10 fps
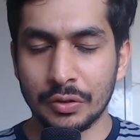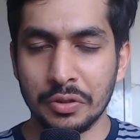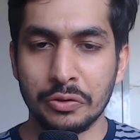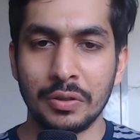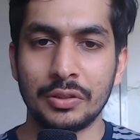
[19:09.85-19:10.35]

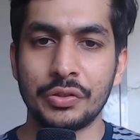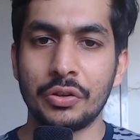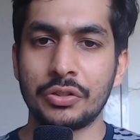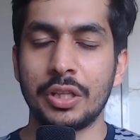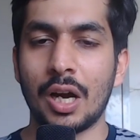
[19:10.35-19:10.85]
which will
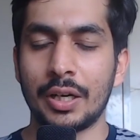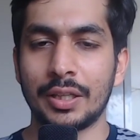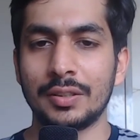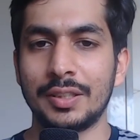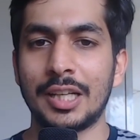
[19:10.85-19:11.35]
search the
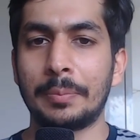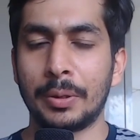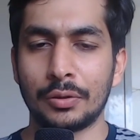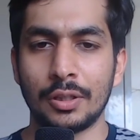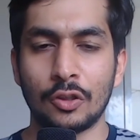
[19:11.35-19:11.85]
articles in that
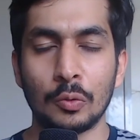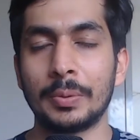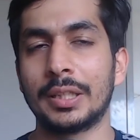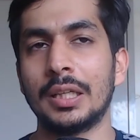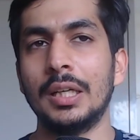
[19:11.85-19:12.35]
particular topic.